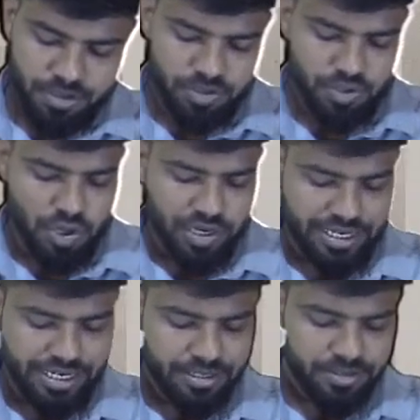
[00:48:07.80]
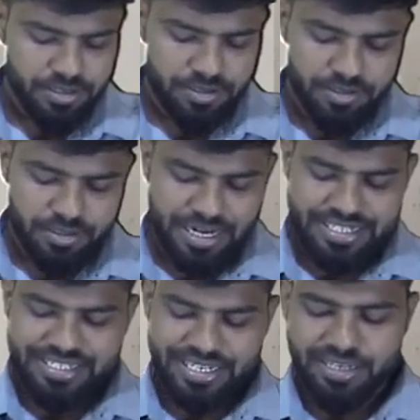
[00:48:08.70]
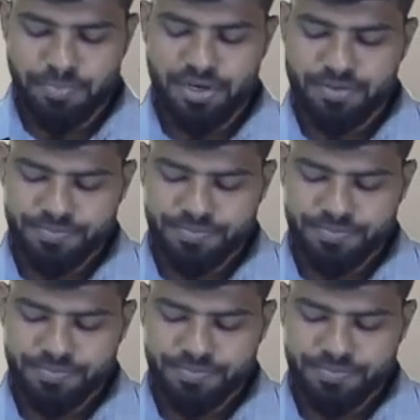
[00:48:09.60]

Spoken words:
you start writing. Write this example.